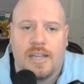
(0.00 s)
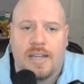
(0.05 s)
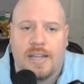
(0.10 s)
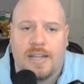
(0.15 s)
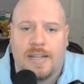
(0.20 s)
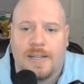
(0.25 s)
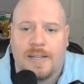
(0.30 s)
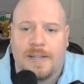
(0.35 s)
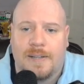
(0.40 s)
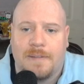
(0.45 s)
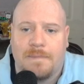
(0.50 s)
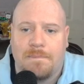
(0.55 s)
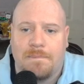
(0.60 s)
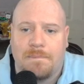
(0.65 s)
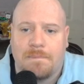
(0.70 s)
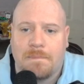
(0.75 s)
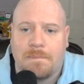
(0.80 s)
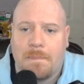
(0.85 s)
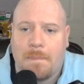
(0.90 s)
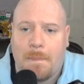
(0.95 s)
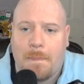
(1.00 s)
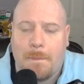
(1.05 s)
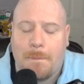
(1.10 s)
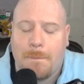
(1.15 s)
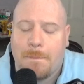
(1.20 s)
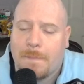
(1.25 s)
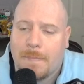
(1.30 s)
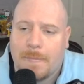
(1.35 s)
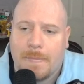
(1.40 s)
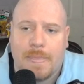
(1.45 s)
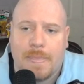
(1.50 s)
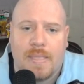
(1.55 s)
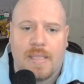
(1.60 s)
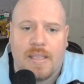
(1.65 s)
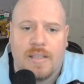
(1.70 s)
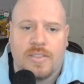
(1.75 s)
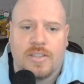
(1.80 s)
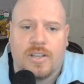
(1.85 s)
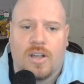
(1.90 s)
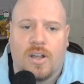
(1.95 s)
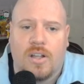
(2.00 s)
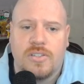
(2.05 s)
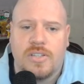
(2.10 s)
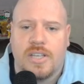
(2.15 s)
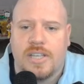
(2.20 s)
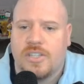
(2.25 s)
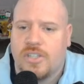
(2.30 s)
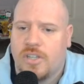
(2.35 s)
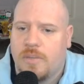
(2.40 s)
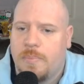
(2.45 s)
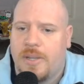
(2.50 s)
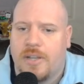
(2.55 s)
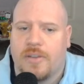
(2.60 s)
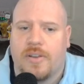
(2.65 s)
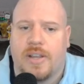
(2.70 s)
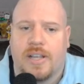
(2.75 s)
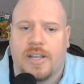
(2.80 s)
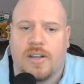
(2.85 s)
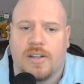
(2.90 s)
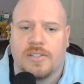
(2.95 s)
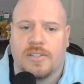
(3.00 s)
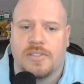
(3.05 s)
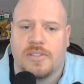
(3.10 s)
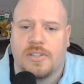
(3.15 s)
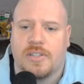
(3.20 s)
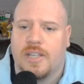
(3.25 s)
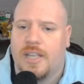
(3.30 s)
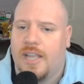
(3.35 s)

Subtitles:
Um, the console, it should be a great console.